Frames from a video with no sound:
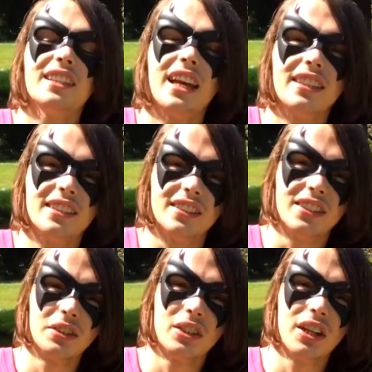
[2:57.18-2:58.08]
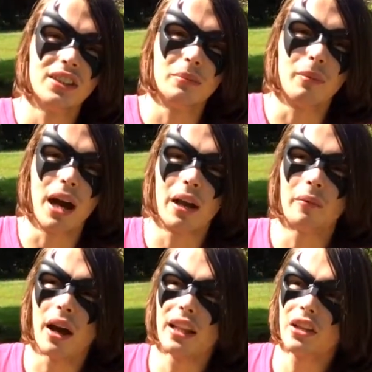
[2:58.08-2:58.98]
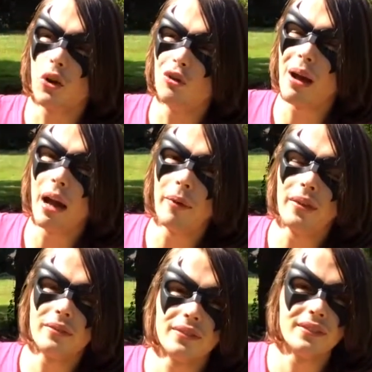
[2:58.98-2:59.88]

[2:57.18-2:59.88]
Hey, listen, they're good in my... I like old Batman.